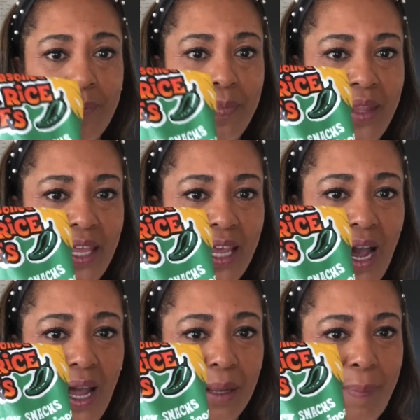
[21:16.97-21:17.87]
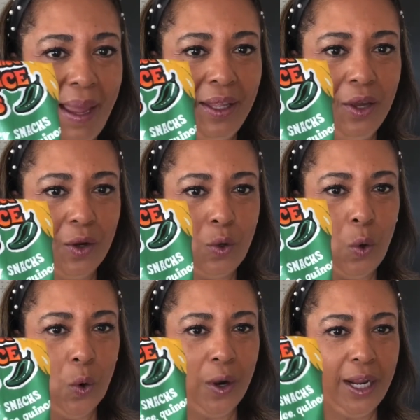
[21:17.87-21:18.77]
The jalapeno
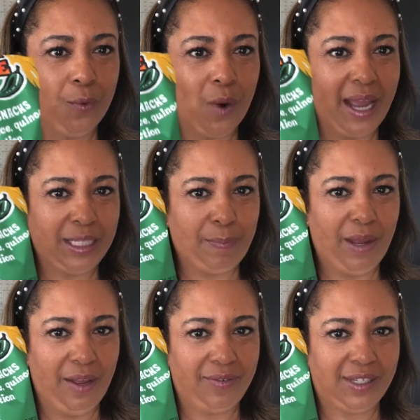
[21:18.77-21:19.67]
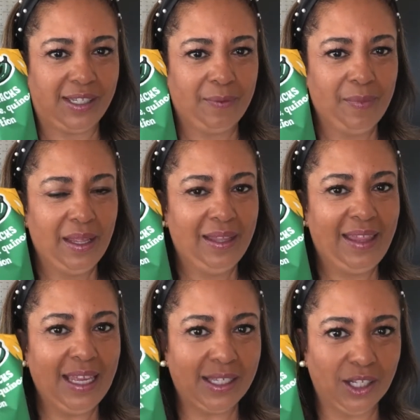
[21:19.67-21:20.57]
corn and rice puffs.
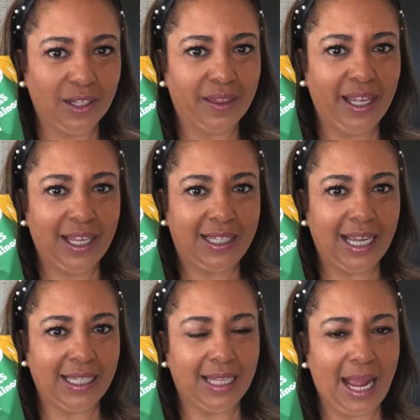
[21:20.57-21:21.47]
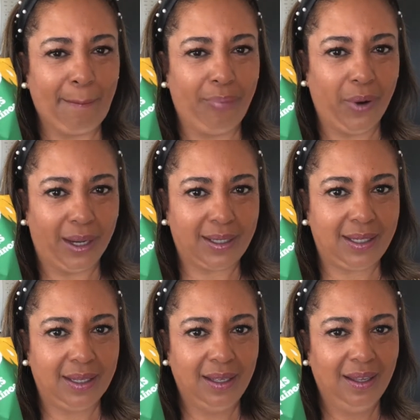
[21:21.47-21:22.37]
These little things taste like
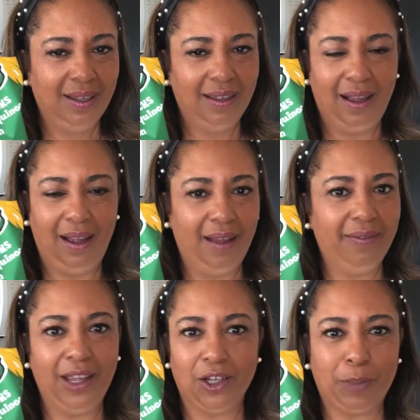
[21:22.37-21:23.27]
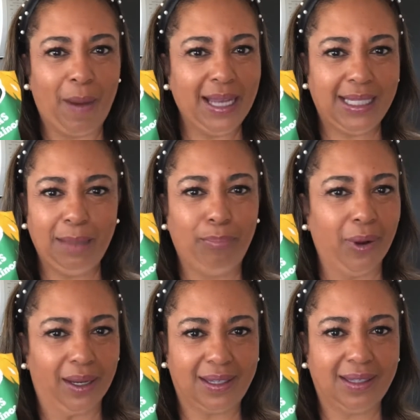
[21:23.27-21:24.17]
bricks. They're spicy
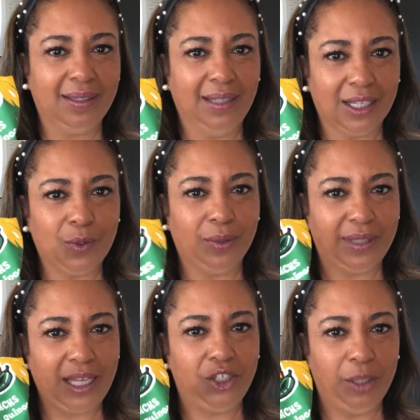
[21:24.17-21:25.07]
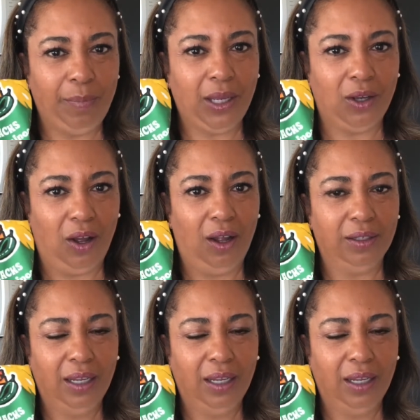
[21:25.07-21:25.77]
bricks. That's what they should be called.